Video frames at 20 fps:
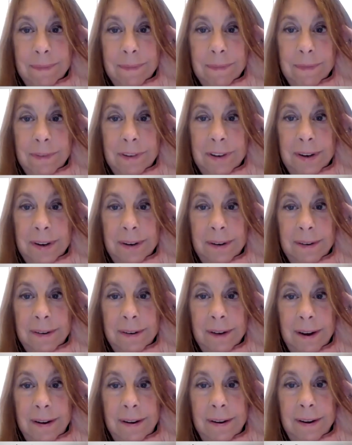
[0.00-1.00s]
since
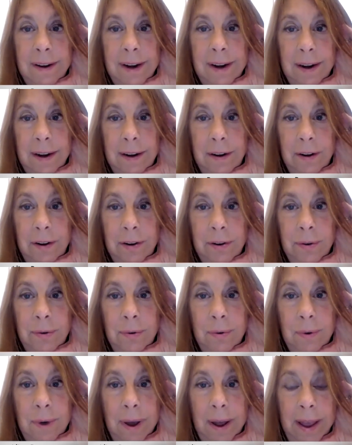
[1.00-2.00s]

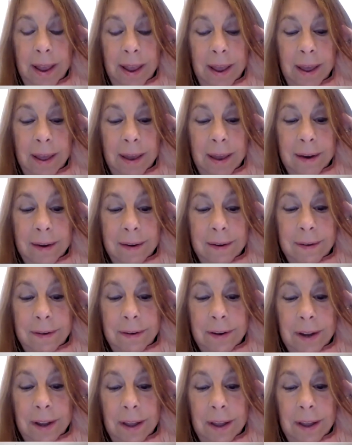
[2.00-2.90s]
1982, and